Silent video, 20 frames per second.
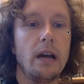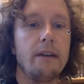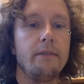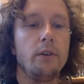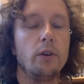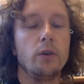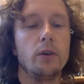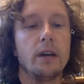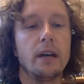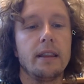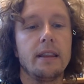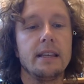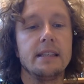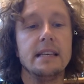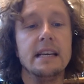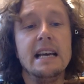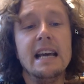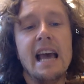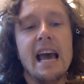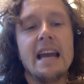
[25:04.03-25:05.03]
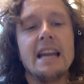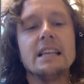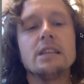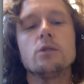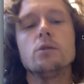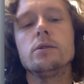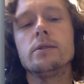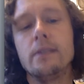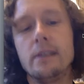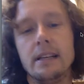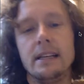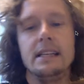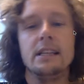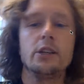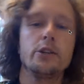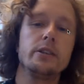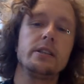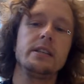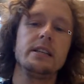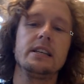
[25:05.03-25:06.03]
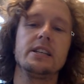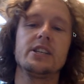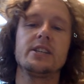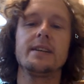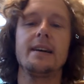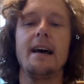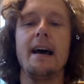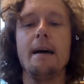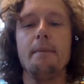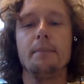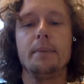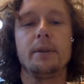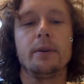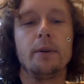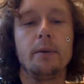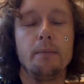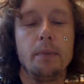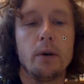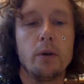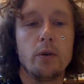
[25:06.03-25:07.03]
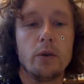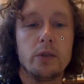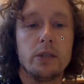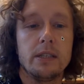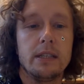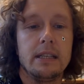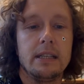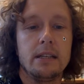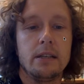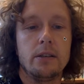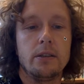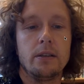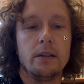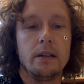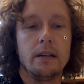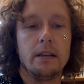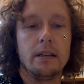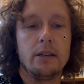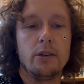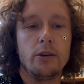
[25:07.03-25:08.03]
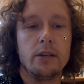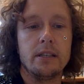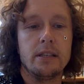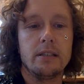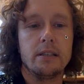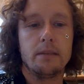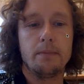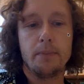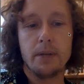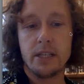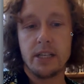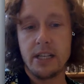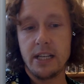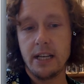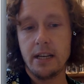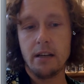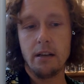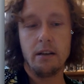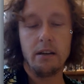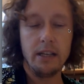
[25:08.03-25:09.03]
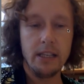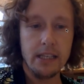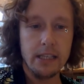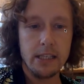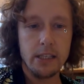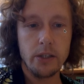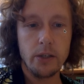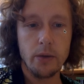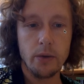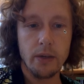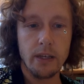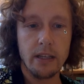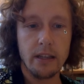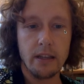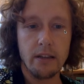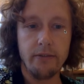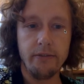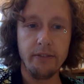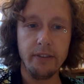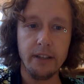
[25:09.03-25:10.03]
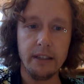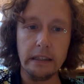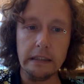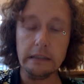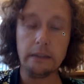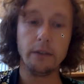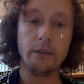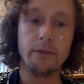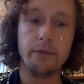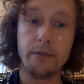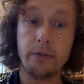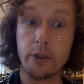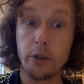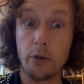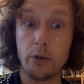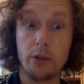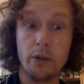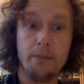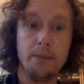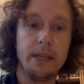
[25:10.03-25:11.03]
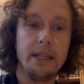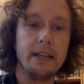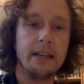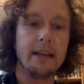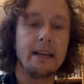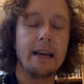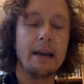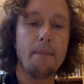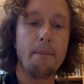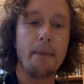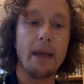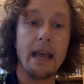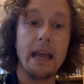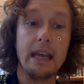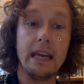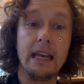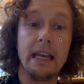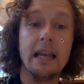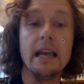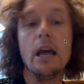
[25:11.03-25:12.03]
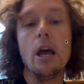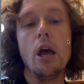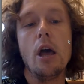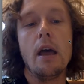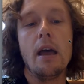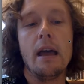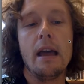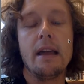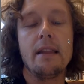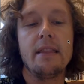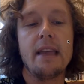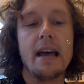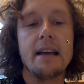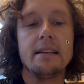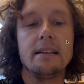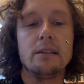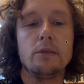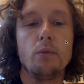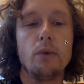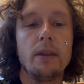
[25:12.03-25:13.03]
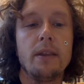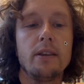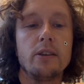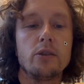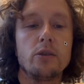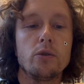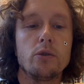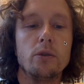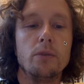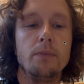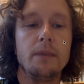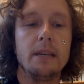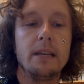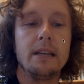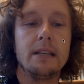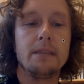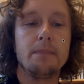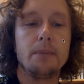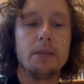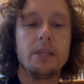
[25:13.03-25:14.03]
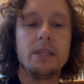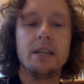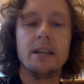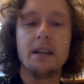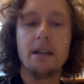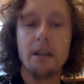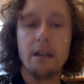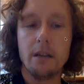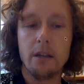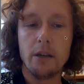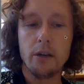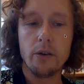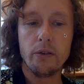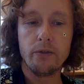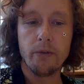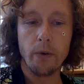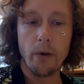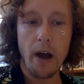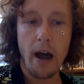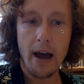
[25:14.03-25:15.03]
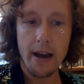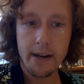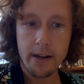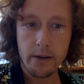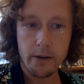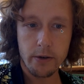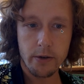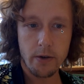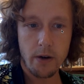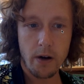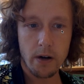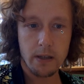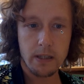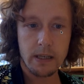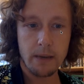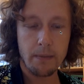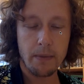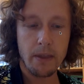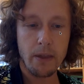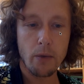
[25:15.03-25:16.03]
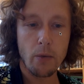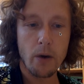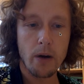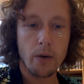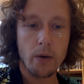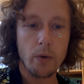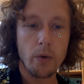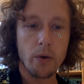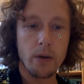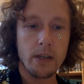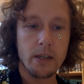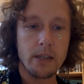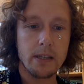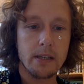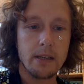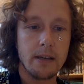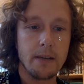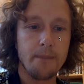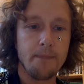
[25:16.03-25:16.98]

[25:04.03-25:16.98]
have a look at it. And it's also an interesting chapter because it addresses a particular issue in the field of social media and campaigning, and that is whether social media is particularly good for underdogs. I mean, the one who is